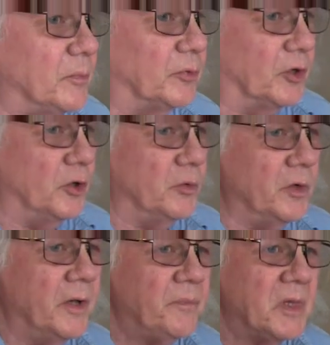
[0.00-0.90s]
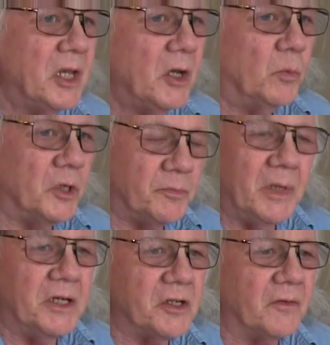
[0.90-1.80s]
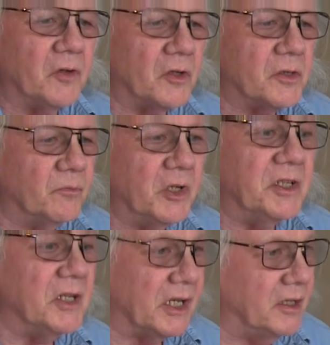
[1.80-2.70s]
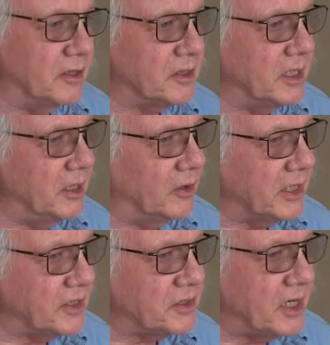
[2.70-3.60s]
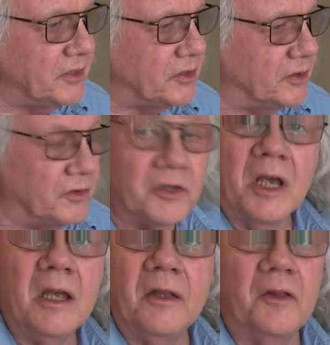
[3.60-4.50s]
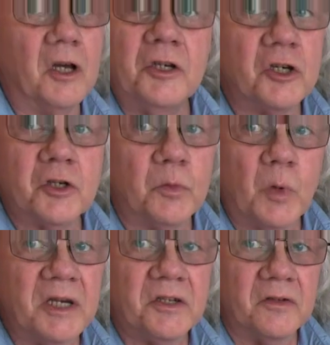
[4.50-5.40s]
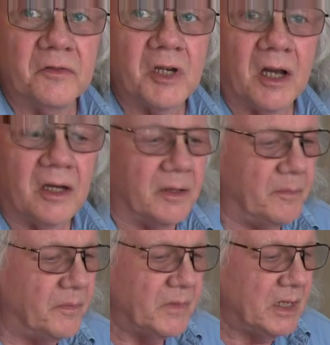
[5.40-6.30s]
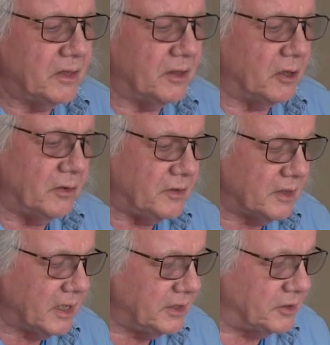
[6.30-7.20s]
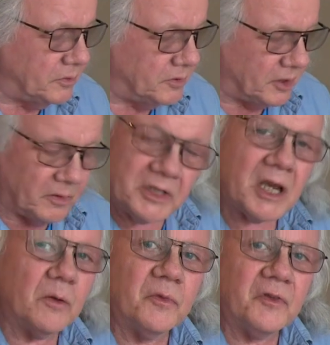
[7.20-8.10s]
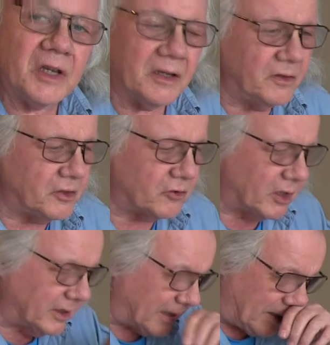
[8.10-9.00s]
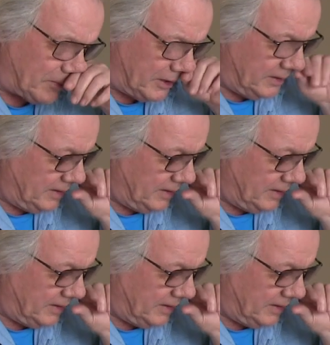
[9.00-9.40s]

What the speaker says: prune, which means I've got some ridiculously long extensions that are just a waste of time. The only thing they do is help thicken the trunk up.